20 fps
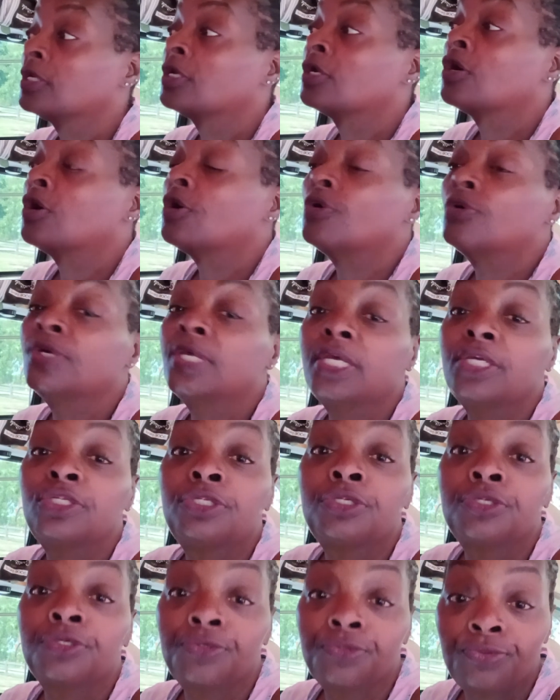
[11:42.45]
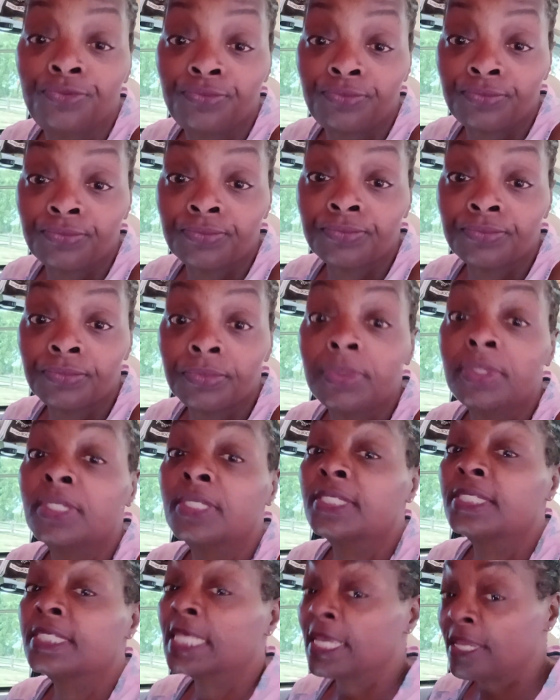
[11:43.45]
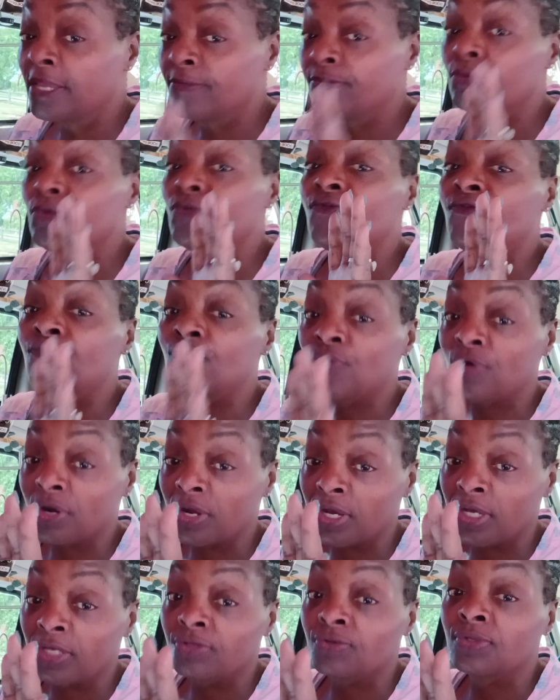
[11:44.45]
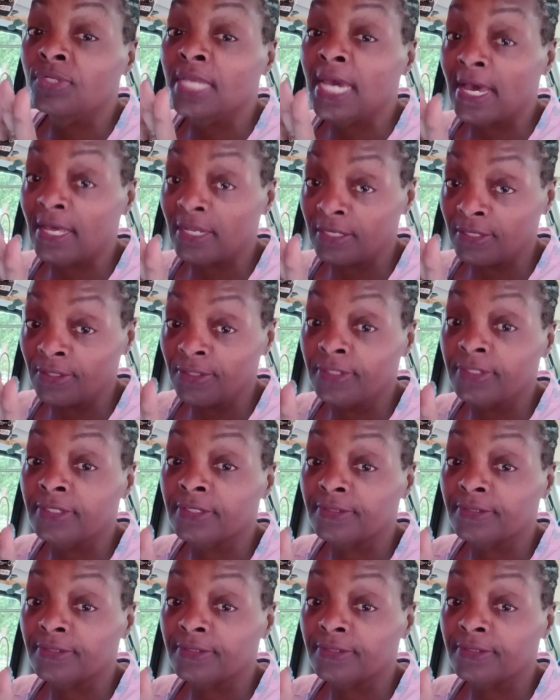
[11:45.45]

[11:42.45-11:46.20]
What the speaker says: go get you, save you $400,